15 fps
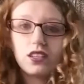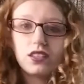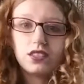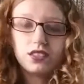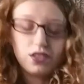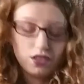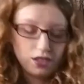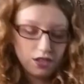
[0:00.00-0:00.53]

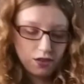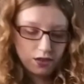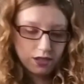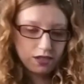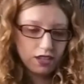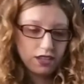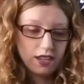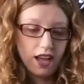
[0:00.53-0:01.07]
So you know
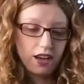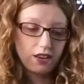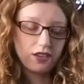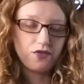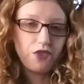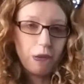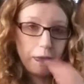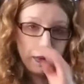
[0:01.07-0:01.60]
it's not going
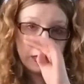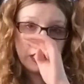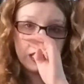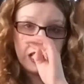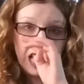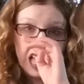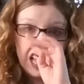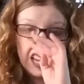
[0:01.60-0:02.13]
to rip on the
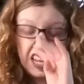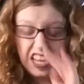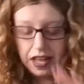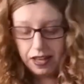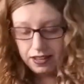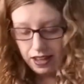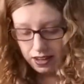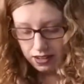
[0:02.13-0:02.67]
side,
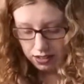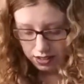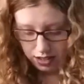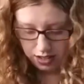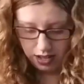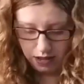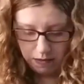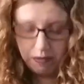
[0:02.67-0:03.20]
not going to
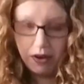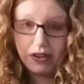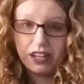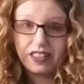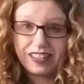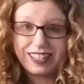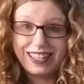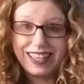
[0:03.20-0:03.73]
come apart
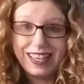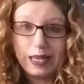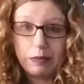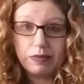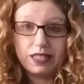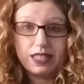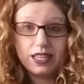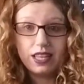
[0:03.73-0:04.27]
at the
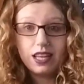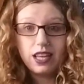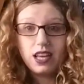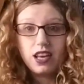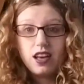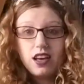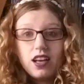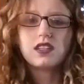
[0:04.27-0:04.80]
seams.
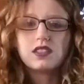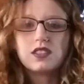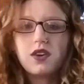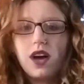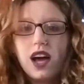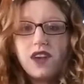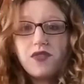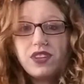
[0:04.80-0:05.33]
So
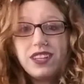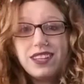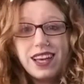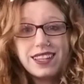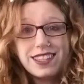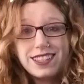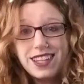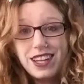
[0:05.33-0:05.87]
I really
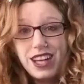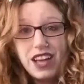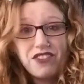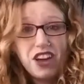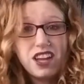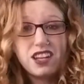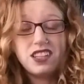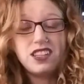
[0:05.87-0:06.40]
like this tail. I've
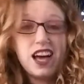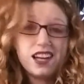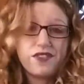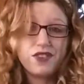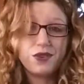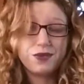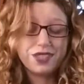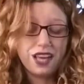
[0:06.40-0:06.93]
gotten a lot
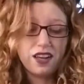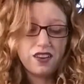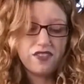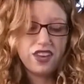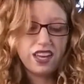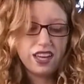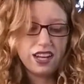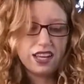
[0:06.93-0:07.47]
of use out of
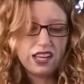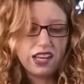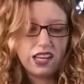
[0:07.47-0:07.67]
it.